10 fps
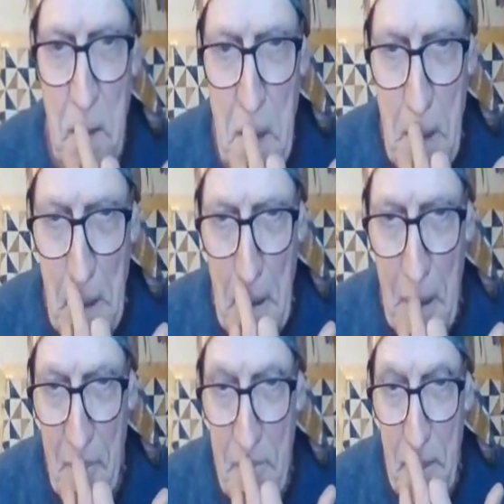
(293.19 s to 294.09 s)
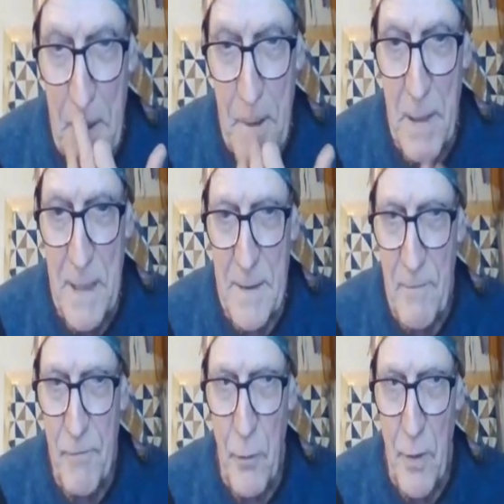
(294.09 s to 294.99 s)
I've been a militant
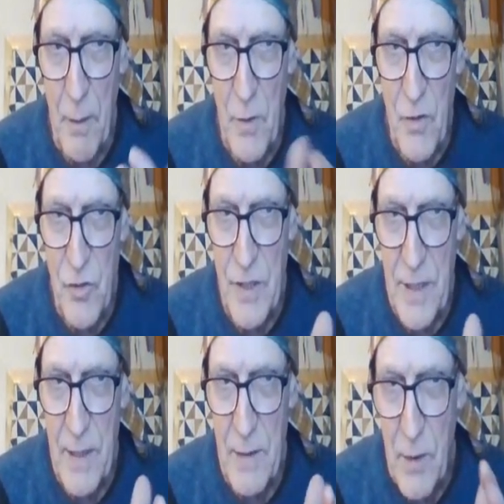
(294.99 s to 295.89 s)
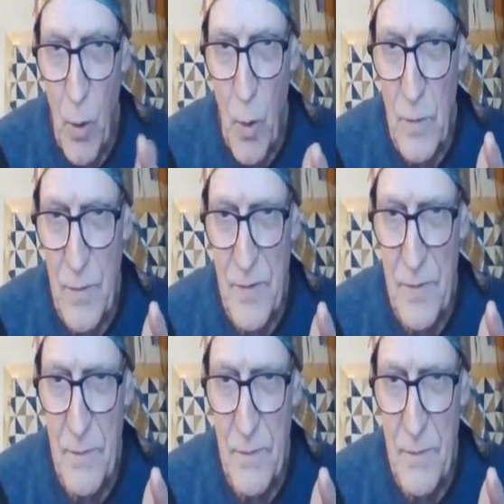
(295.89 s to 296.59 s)
for Aboriginal cause